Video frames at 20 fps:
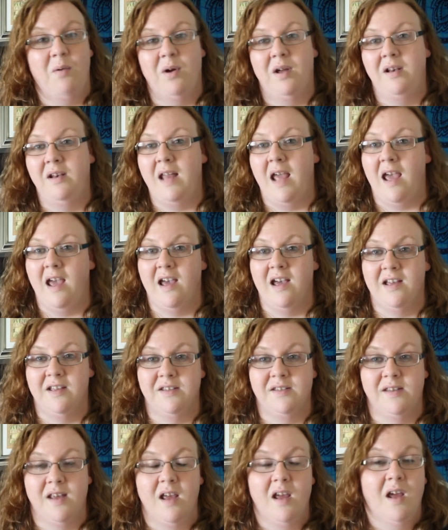one
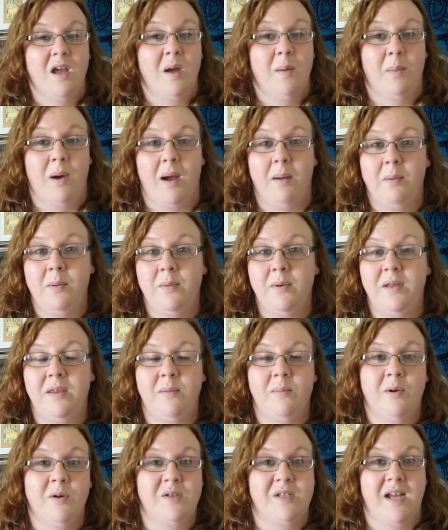has probably
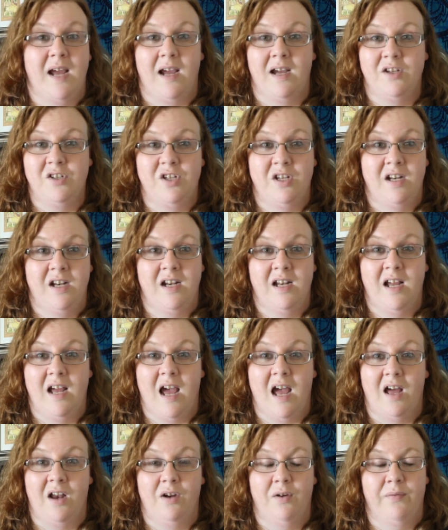the most action in
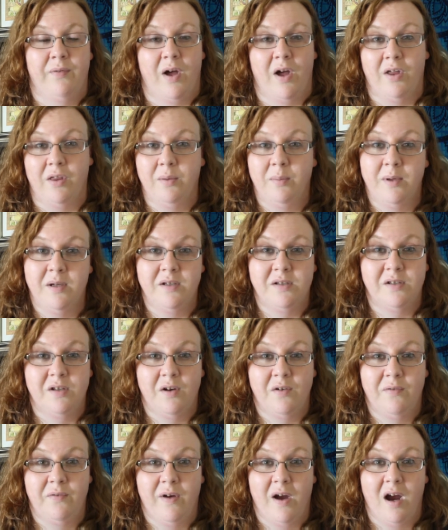it out of all the books
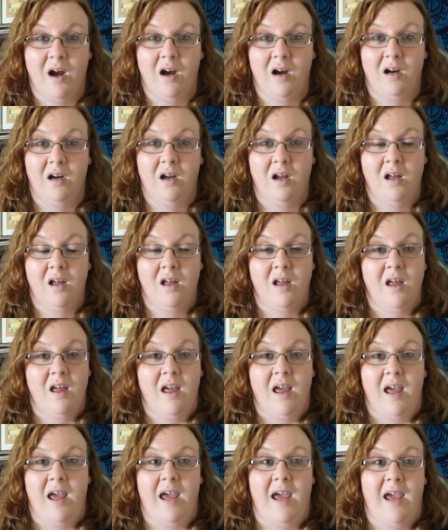so far,
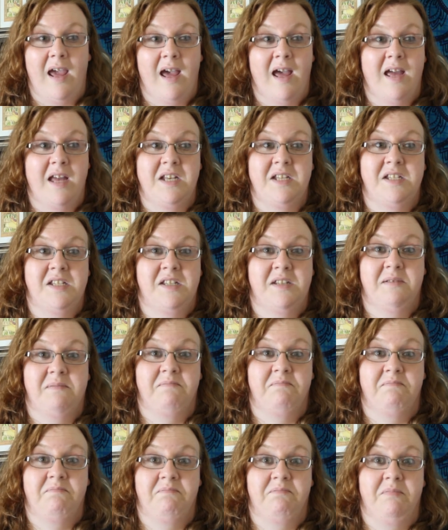and
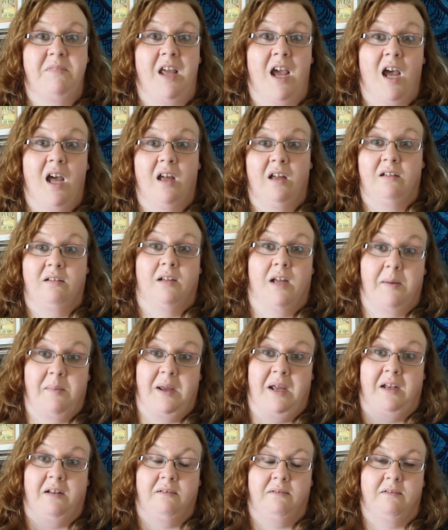yeah, I
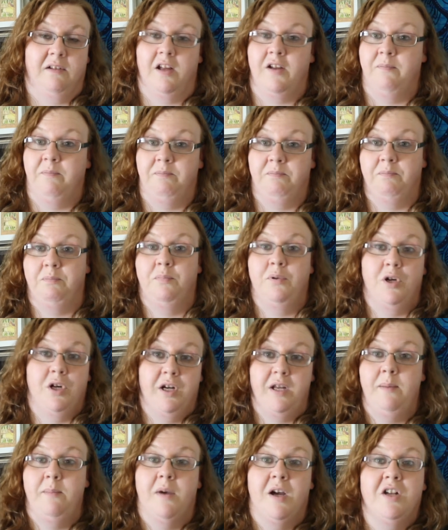mean, it
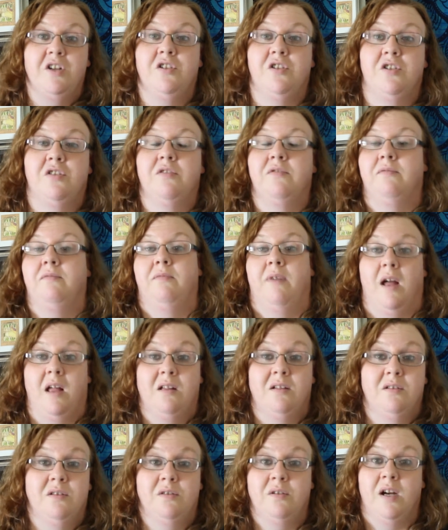pretty much
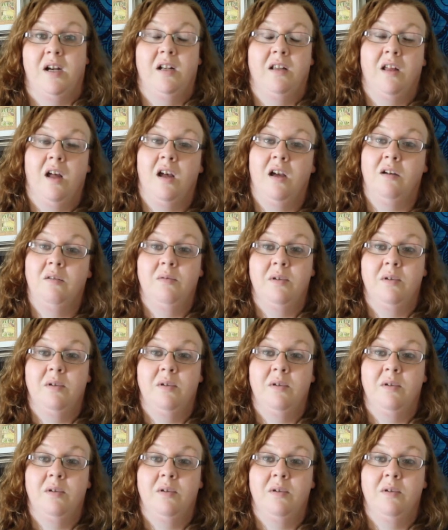follows right along